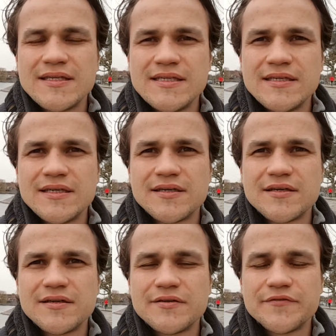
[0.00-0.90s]

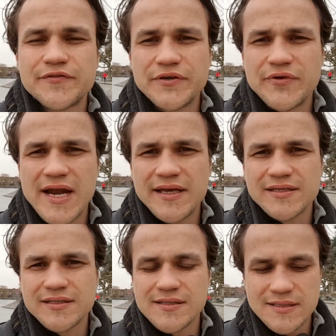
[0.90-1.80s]
the free
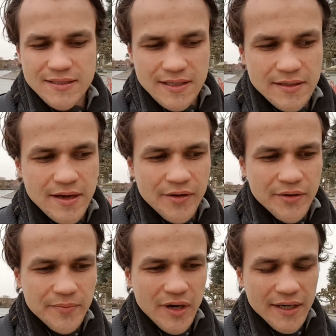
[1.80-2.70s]
radicals in
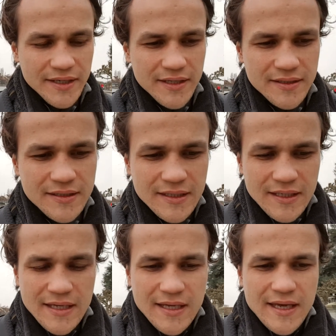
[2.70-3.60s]
our body.
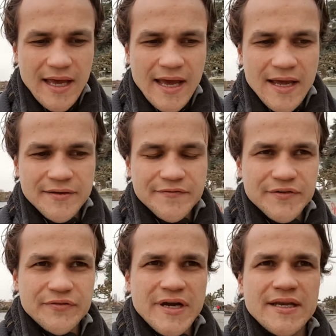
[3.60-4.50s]
And
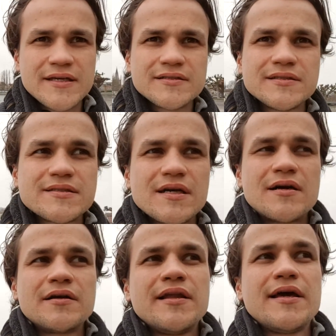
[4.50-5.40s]
free radicals
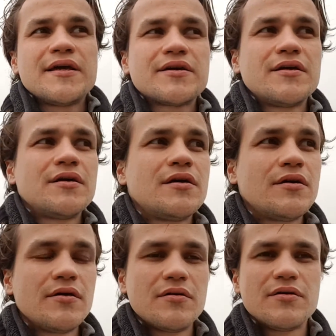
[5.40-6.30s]
are like
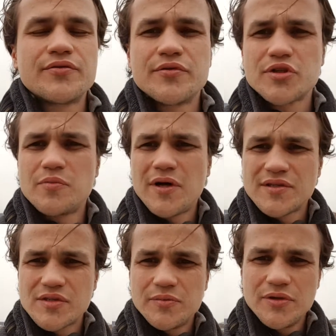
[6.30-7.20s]

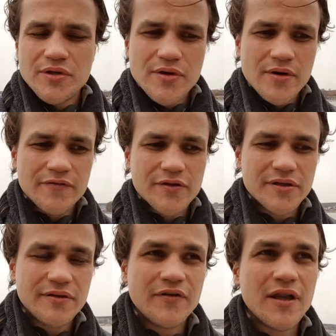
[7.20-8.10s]
responsible, you know, for the
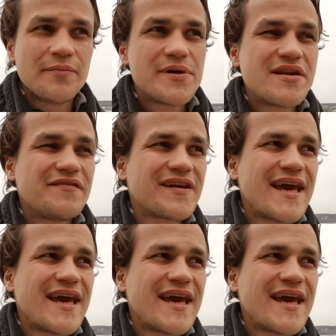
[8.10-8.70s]
development of